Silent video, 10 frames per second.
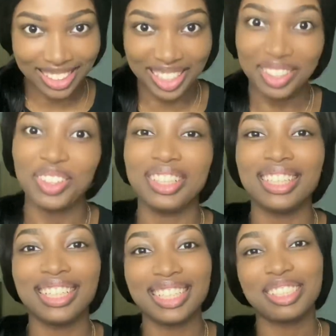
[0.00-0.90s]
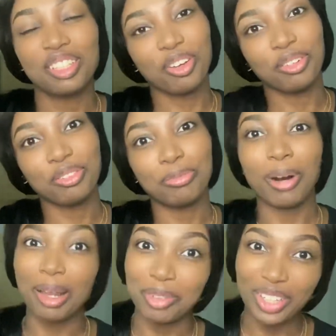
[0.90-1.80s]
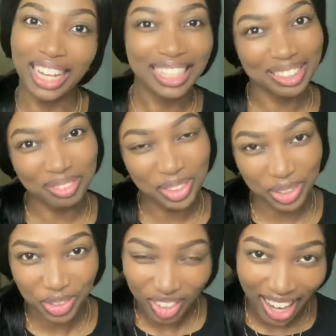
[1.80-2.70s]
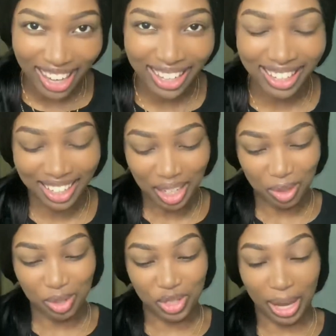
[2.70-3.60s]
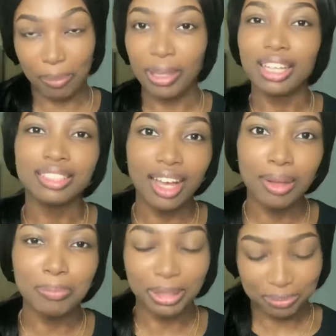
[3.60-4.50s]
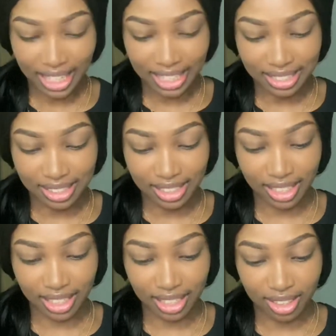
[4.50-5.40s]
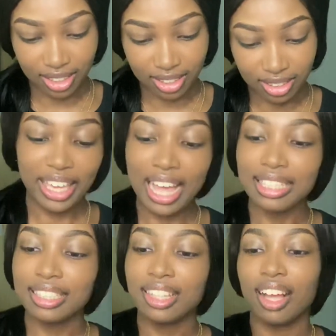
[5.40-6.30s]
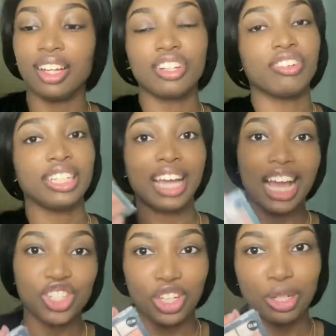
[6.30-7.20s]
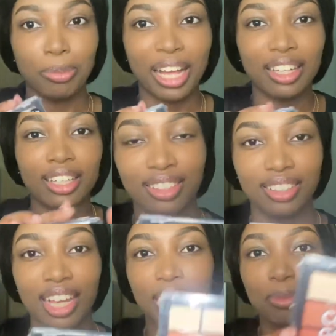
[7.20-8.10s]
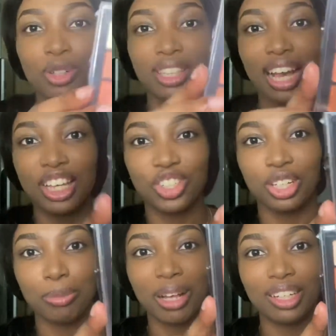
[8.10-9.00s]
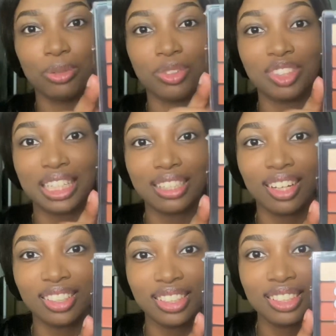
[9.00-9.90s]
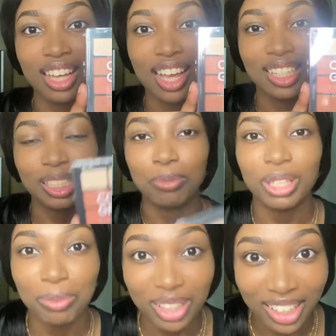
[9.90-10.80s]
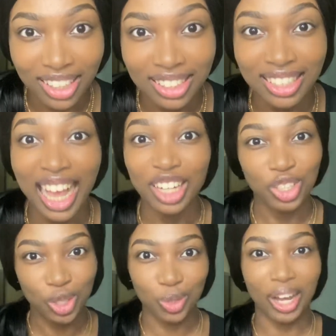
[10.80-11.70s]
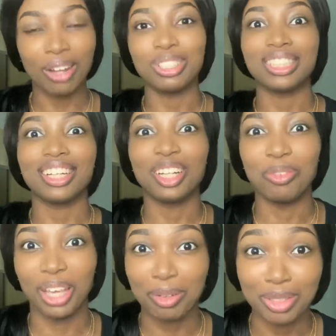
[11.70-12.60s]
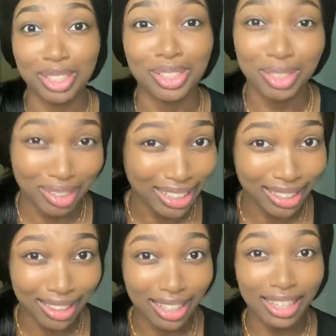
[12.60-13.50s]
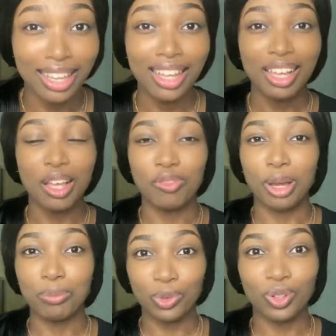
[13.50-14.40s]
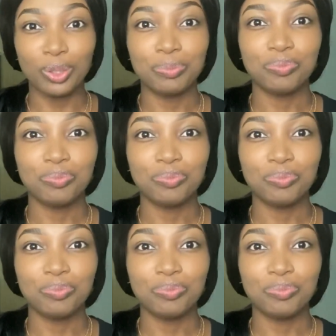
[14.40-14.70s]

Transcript: thing on the list of Primark items to try, which I picked up, is the Color Grid eyeshadow palette. And I bought the eyeshadow palette with these colours simply because I knew I wasn't going to be able to do anything if I bought